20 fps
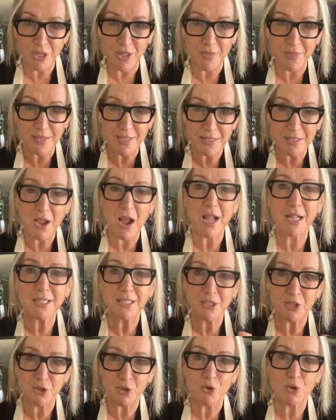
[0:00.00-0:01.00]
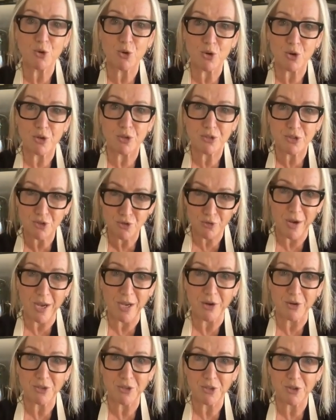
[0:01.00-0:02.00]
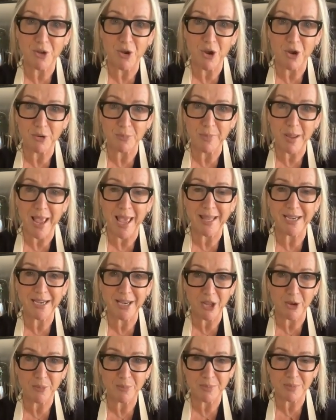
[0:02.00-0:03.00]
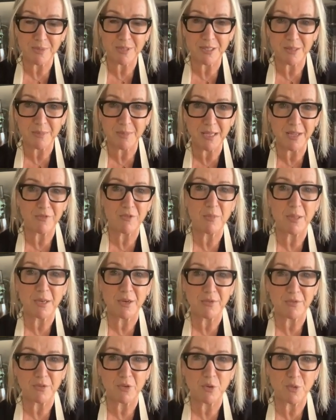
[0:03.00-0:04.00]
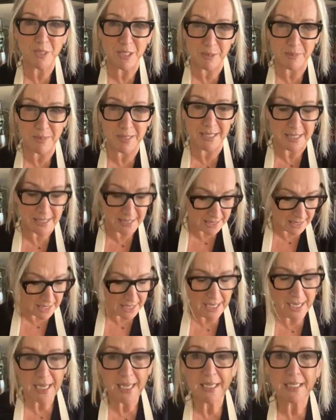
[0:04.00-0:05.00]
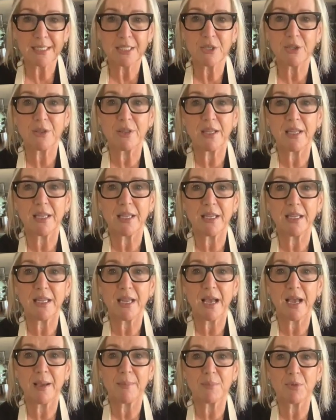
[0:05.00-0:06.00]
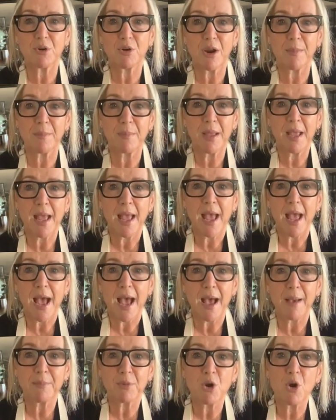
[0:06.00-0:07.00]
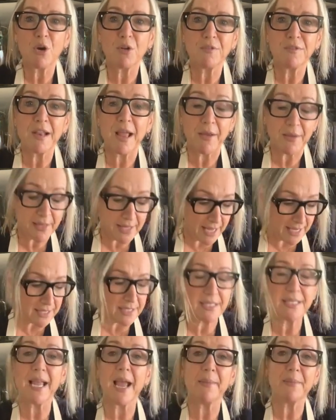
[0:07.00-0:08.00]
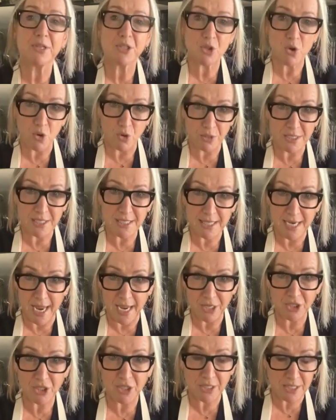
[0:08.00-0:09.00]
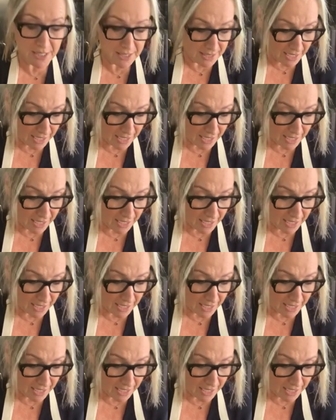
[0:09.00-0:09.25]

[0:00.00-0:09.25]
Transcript: and the sides to cook straight onto the hot pan. It helps them give a bit of crispness to the crumb. Corn flour, yes, same as cornstarch. It's